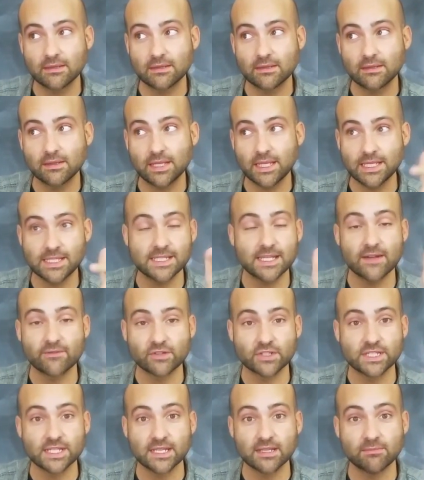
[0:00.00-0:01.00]
he's never
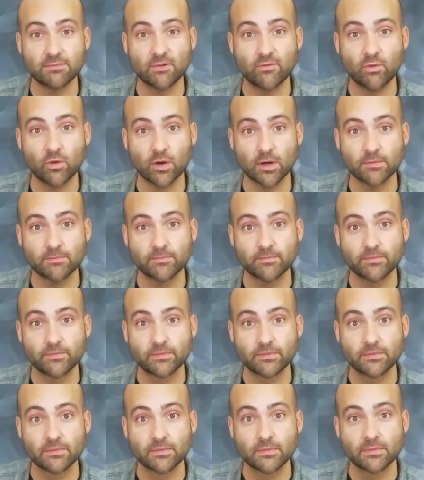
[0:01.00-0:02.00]
seen it before.
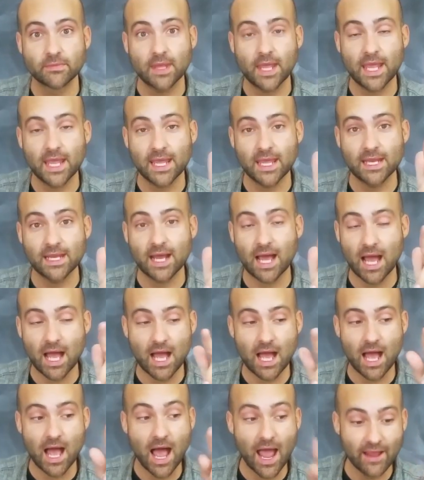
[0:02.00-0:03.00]
And
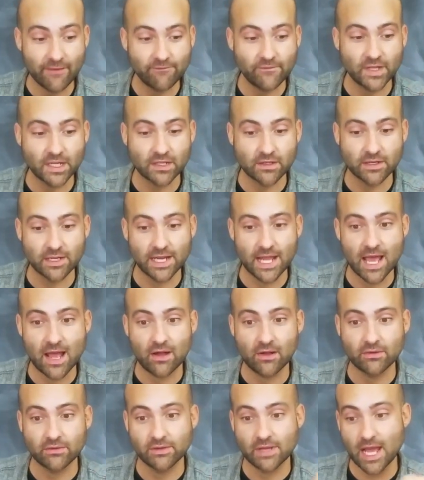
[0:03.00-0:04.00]
I figured it
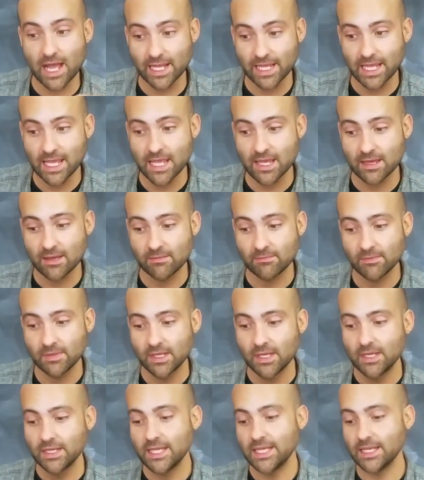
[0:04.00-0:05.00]
out, not him.
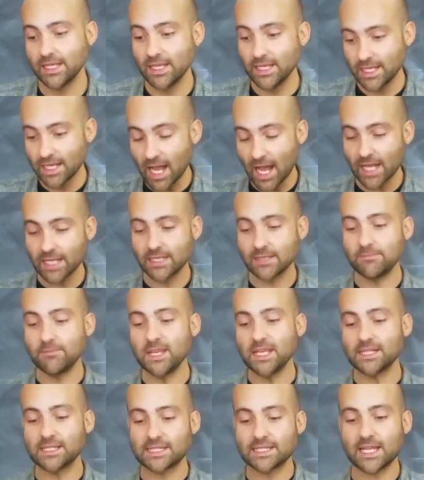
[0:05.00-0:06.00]
He, he guided
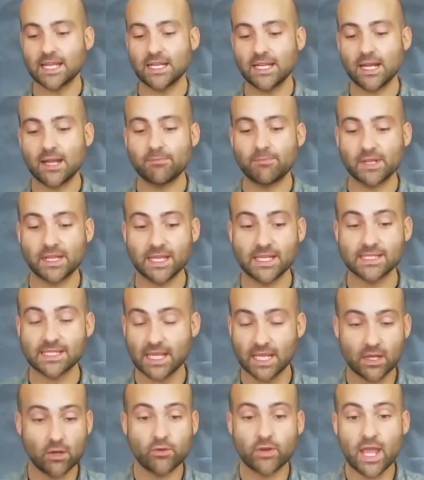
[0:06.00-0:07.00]
me and set it up, and he's
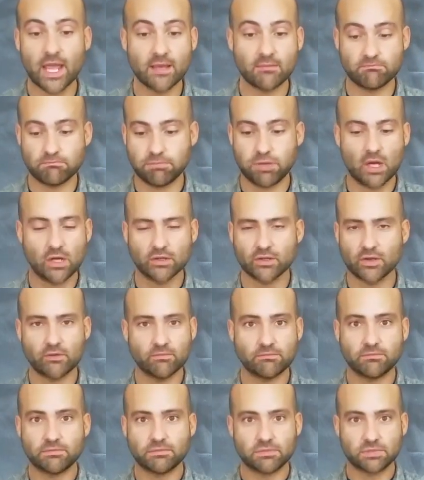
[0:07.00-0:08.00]
like, okay, Paul,
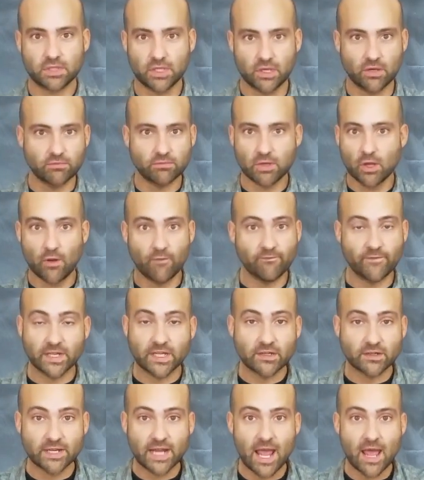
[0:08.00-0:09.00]
go, go, go
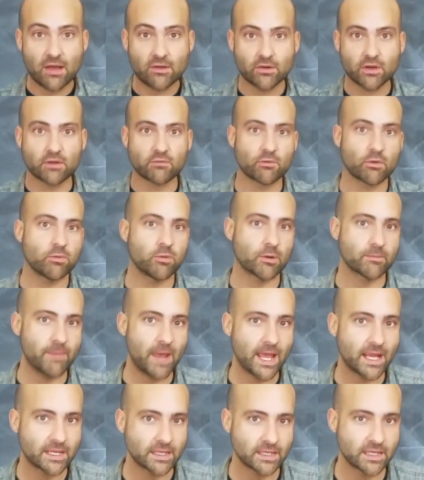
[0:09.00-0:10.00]
figure it out and report
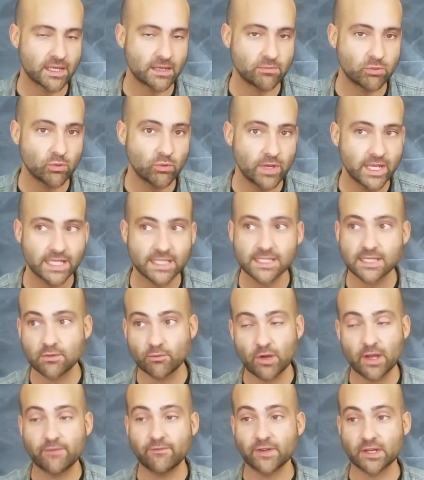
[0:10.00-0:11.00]
back in a couple weeks. And then
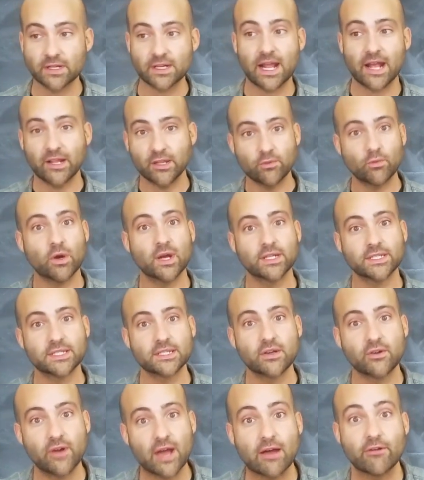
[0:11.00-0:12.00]
when I figured out, he wanted to
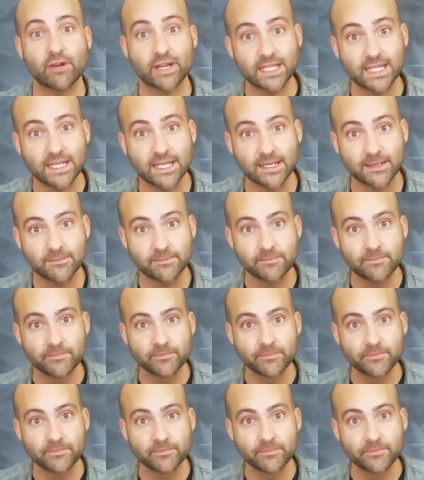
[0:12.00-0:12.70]
know how I did it.